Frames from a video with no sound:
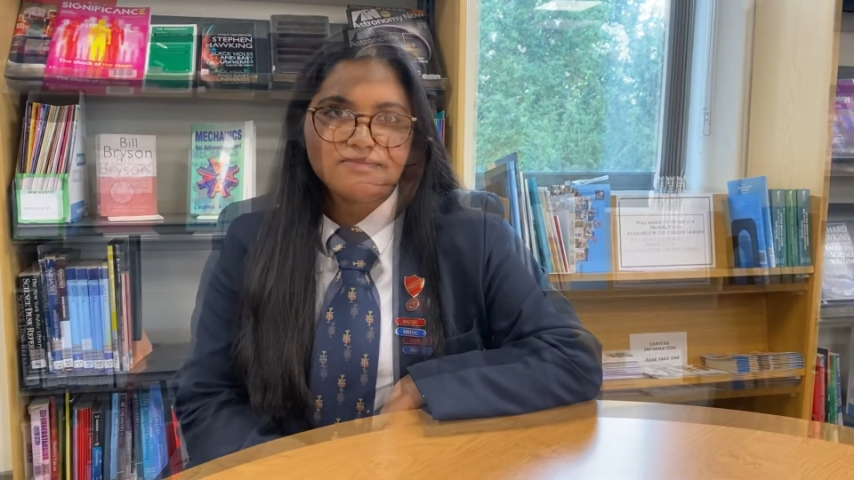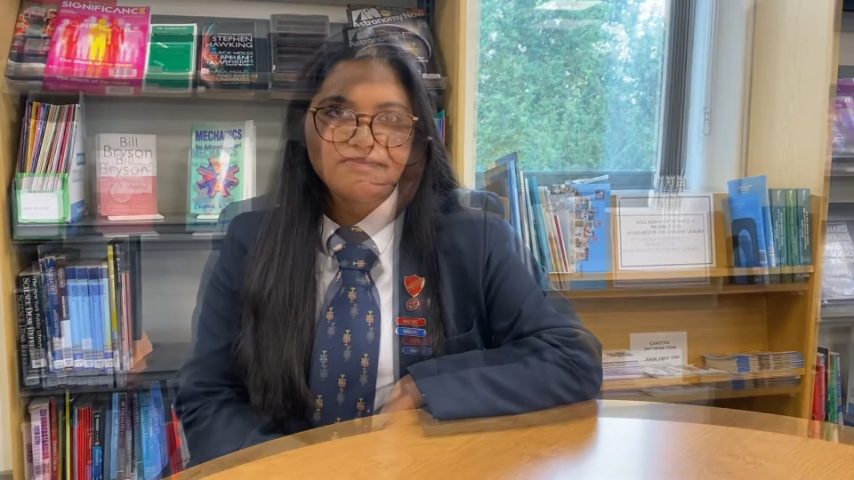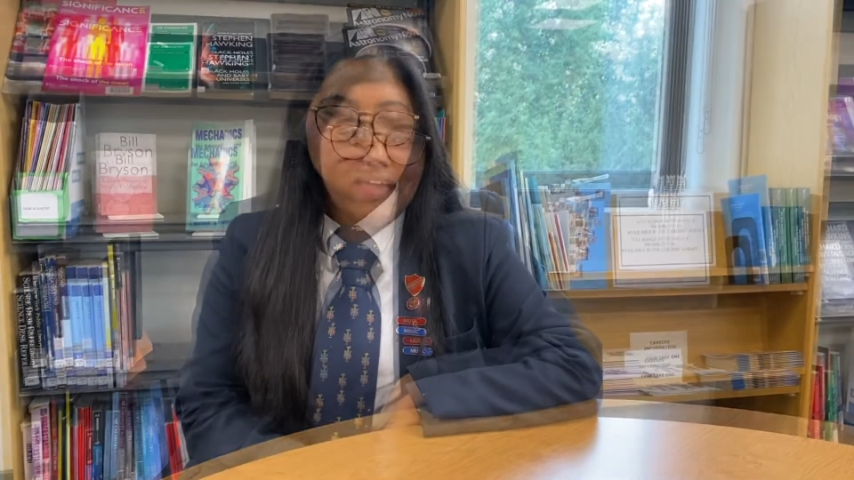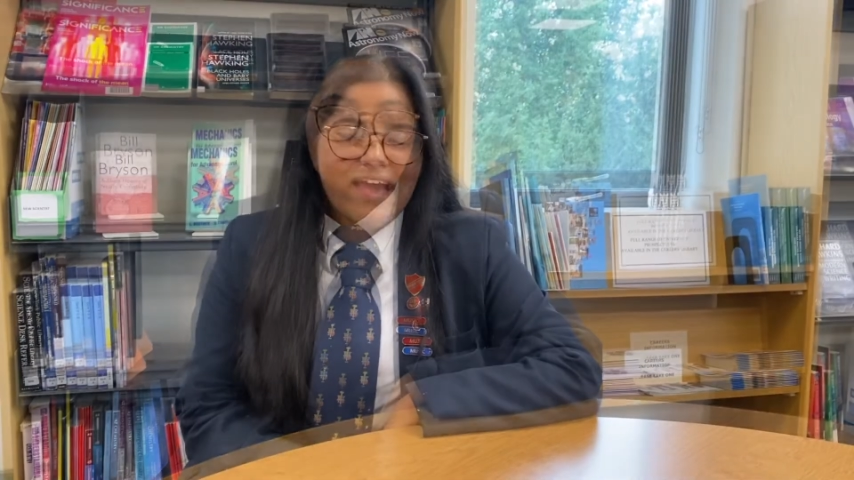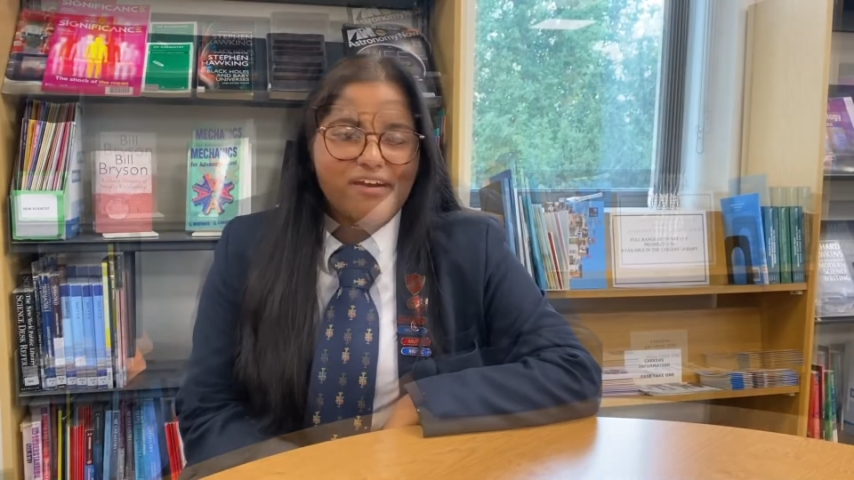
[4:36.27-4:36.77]

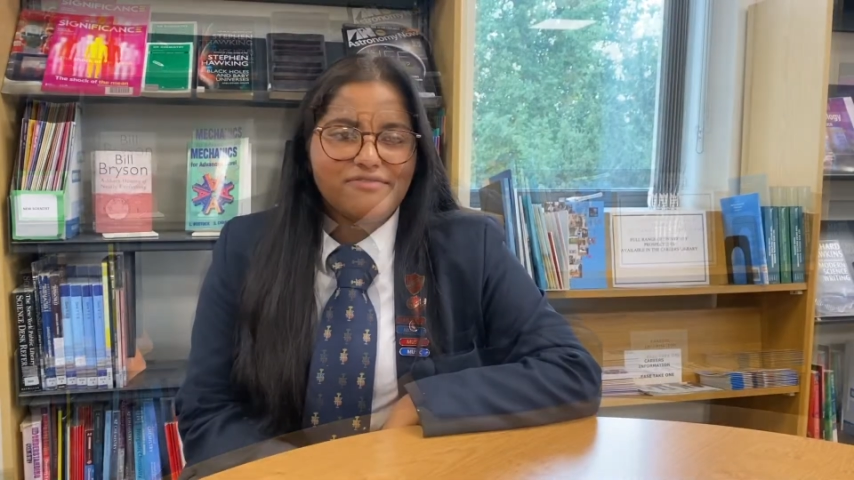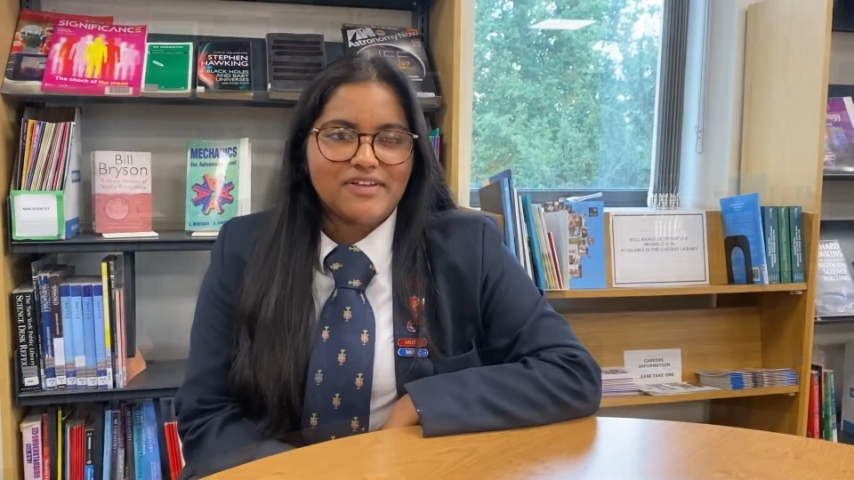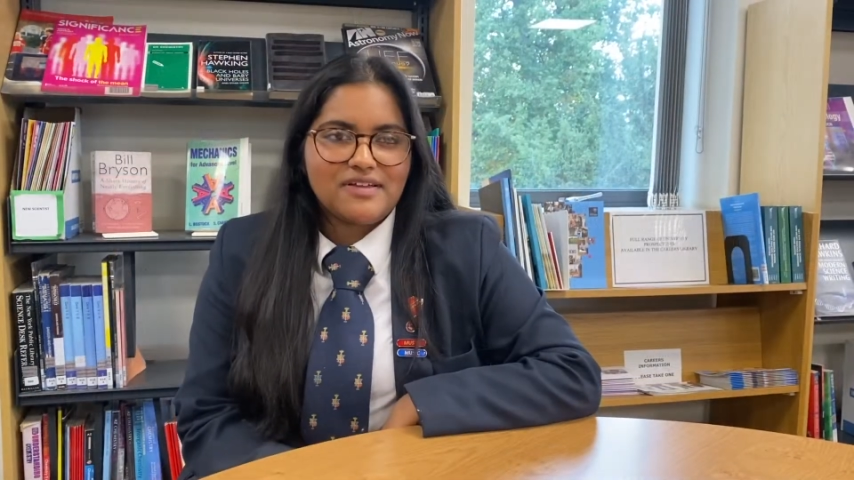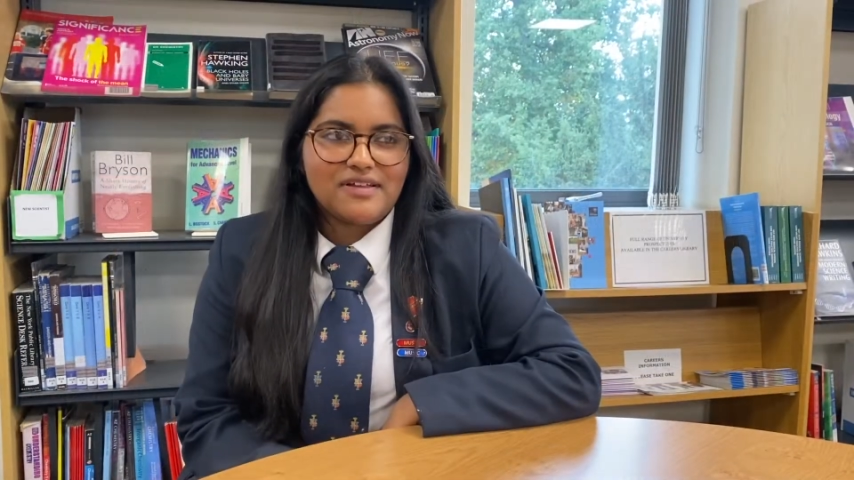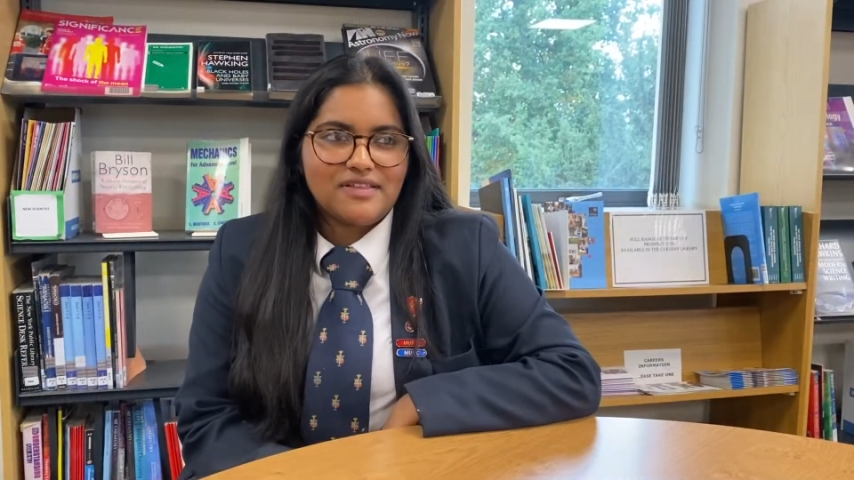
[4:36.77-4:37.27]
We have
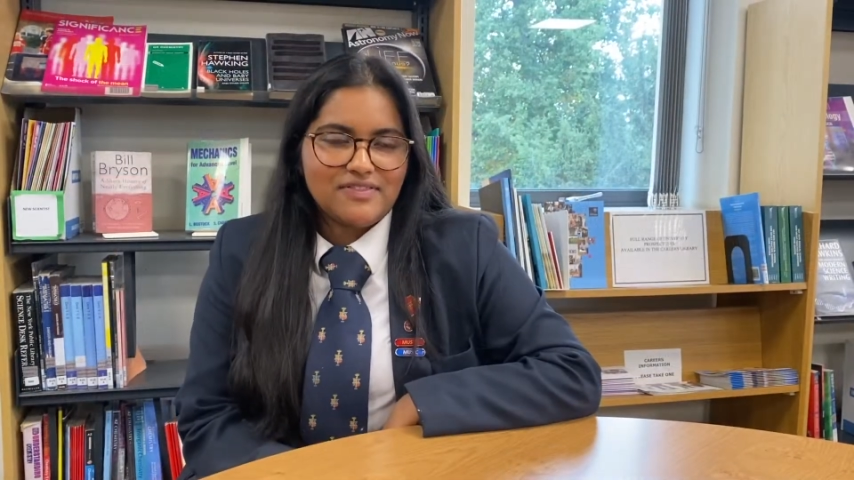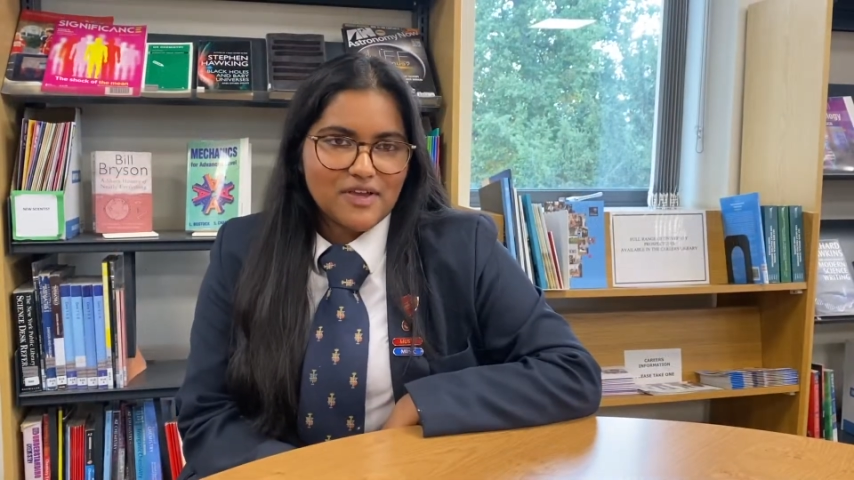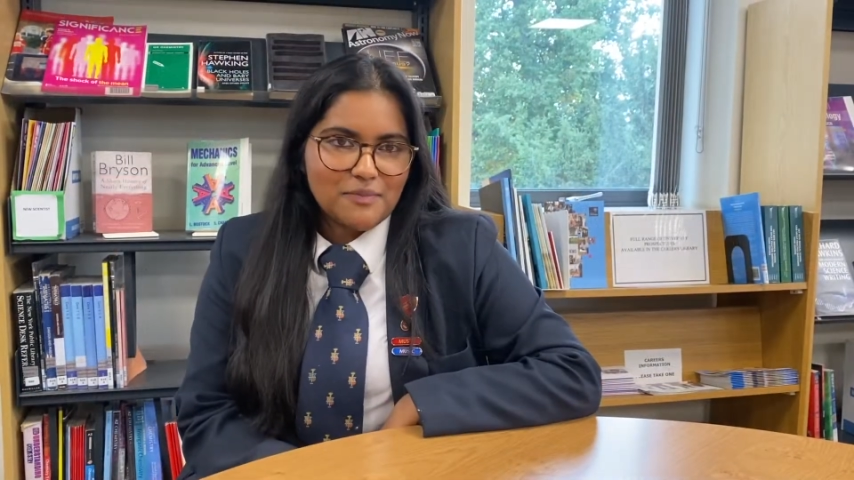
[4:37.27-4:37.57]
um, the